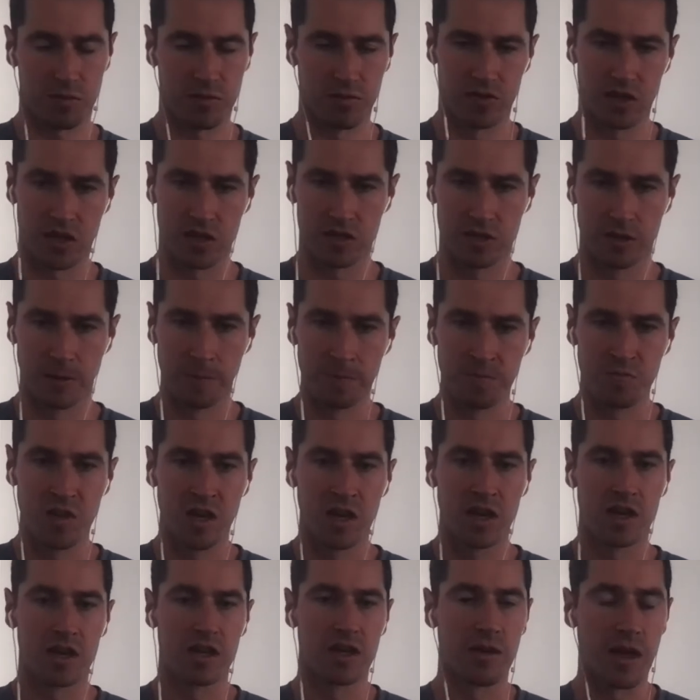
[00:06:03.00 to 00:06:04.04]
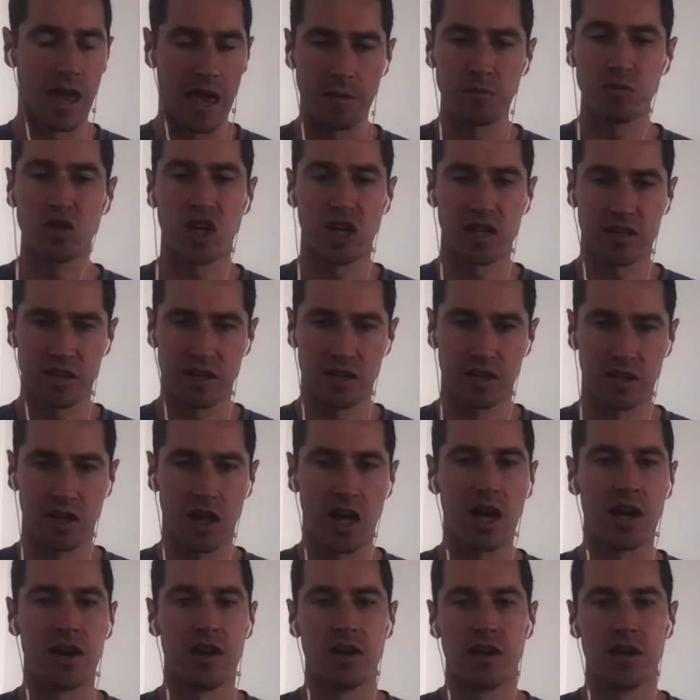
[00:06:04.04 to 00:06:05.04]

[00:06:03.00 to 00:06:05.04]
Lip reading: of this, MJ did a lot.